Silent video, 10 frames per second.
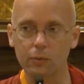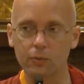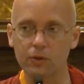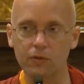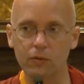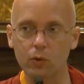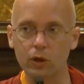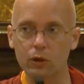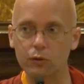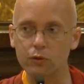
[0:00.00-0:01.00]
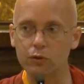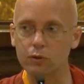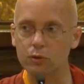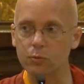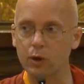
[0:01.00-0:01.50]
And there are different ways
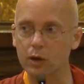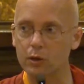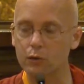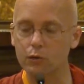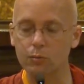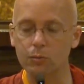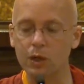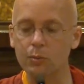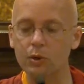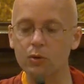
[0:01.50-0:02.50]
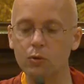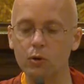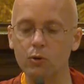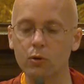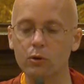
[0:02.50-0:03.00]
to practice. Maybe you
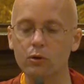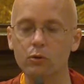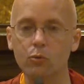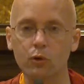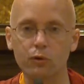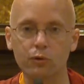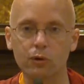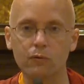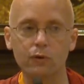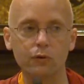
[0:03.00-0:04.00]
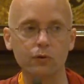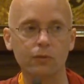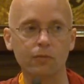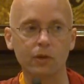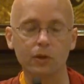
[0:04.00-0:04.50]
are going to do more service.
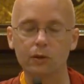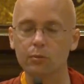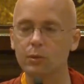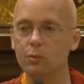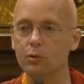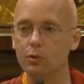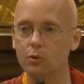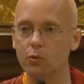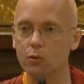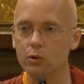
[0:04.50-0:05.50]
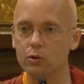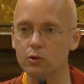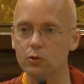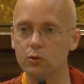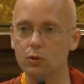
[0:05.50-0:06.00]
Maybe you're going
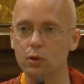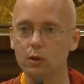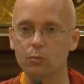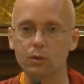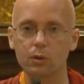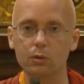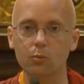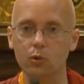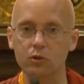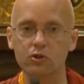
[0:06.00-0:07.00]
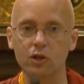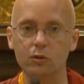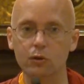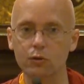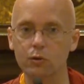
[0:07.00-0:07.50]
to be more
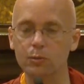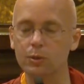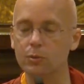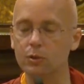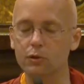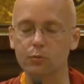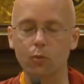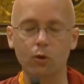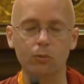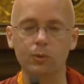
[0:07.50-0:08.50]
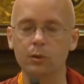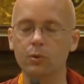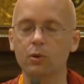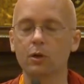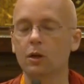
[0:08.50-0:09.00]
generous to people and support
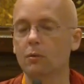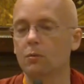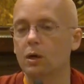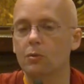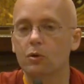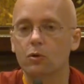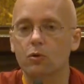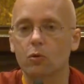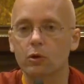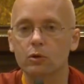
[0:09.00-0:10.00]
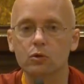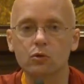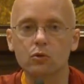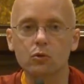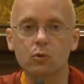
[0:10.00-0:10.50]
people. Maybe you're going
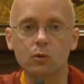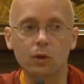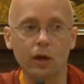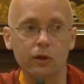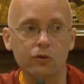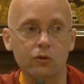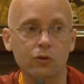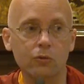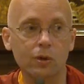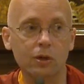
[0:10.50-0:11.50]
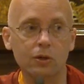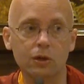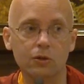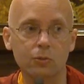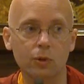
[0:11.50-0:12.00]
to actually do
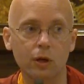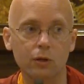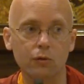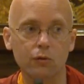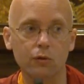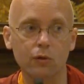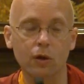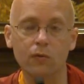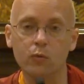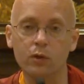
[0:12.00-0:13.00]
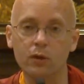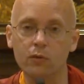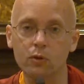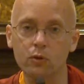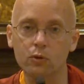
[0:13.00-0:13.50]
meditation practice yourself.
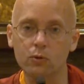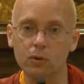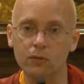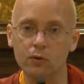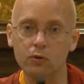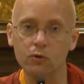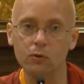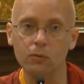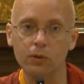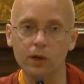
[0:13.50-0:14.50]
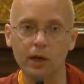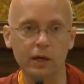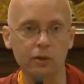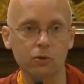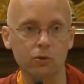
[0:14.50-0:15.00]
Whatever you do, if you do it with the
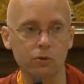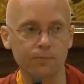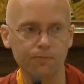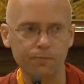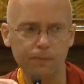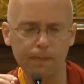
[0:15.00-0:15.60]
attitude,